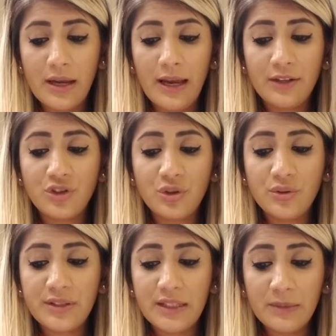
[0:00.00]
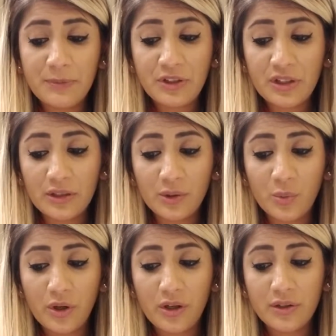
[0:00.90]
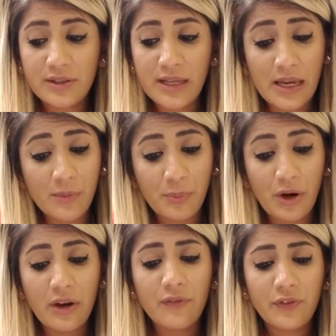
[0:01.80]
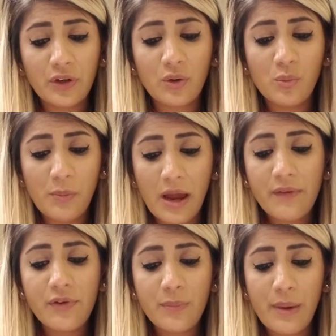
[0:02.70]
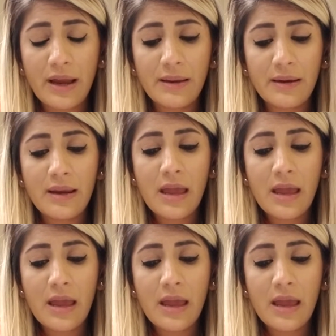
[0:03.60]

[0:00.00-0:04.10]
As you see a particular word, say a prayer for whomever might